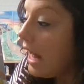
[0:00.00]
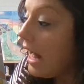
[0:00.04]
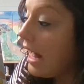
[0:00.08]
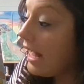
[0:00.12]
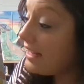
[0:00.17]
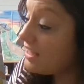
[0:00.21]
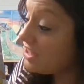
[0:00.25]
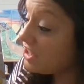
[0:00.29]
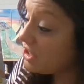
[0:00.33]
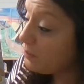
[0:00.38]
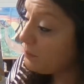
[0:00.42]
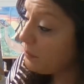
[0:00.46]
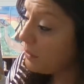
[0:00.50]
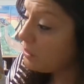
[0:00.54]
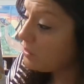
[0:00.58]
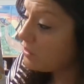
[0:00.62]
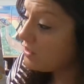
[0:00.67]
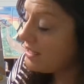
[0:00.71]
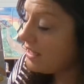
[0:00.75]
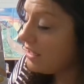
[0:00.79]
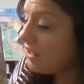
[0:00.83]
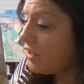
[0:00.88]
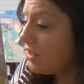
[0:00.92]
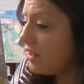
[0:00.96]
I
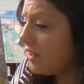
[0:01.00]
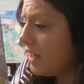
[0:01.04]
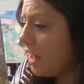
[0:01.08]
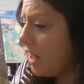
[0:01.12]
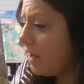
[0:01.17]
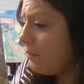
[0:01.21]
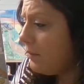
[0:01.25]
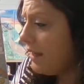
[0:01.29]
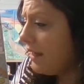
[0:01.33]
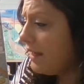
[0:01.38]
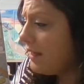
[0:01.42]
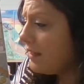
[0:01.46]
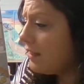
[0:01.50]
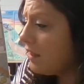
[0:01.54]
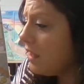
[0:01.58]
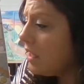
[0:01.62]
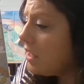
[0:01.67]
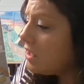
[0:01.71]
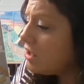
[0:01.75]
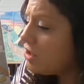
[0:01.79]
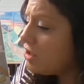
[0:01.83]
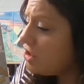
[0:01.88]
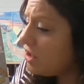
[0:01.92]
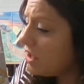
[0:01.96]
suppose he could come in
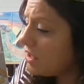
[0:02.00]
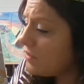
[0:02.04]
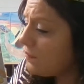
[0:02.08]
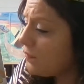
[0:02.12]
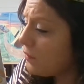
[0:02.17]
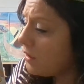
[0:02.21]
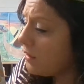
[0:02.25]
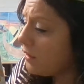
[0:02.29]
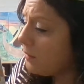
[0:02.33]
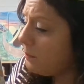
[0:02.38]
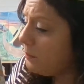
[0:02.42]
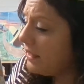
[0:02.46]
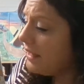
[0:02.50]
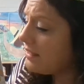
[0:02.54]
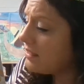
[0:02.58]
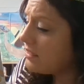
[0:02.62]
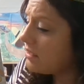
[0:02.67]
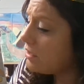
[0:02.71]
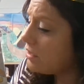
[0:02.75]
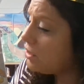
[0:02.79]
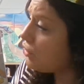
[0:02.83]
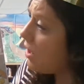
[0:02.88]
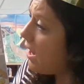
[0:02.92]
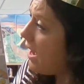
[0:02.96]
just for a bit
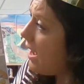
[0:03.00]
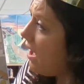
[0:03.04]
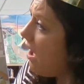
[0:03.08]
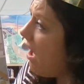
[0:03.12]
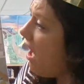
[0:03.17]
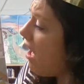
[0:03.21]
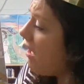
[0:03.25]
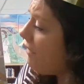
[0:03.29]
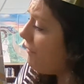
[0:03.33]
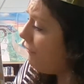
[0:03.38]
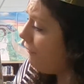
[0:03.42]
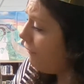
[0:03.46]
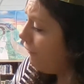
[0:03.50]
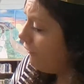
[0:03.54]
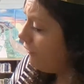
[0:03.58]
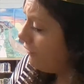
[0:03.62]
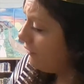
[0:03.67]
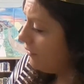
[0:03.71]
to dry off.